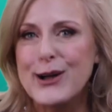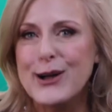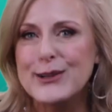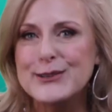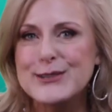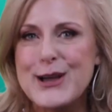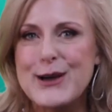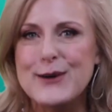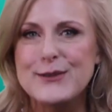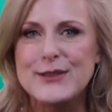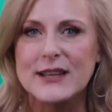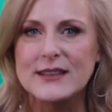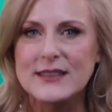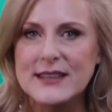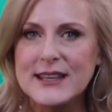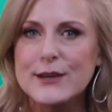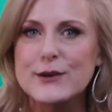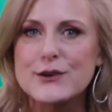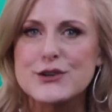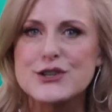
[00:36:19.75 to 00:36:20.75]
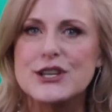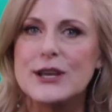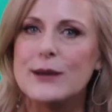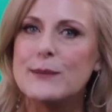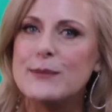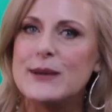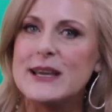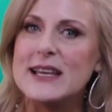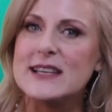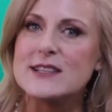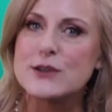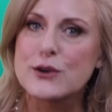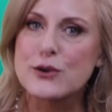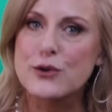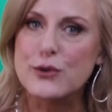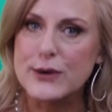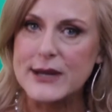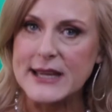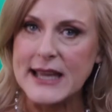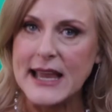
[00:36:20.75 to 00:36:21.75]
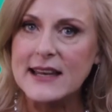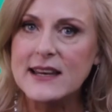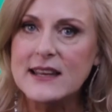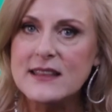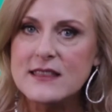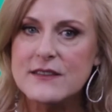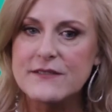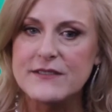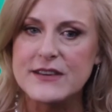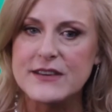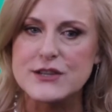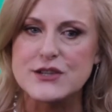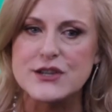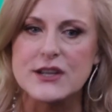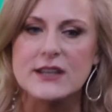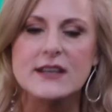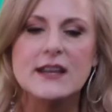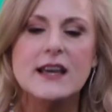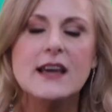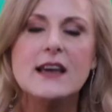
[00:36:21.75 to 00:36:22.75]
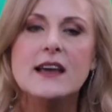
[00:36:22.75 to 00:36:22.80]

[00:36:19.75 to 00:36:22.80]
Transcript: know that leadership is creating the vision,